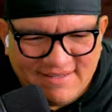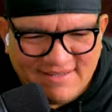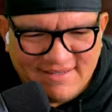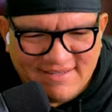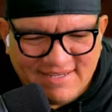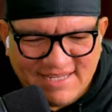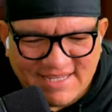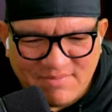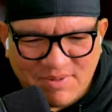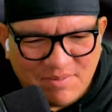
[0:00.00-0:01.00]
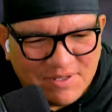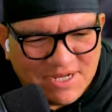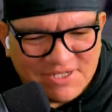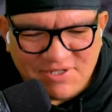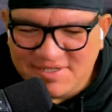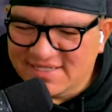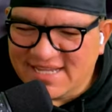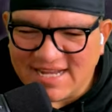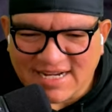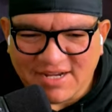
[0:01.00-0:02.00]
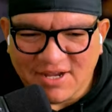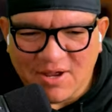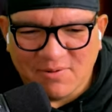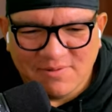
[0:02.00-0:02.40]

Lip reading: You get them bubble guts, you just gotta go.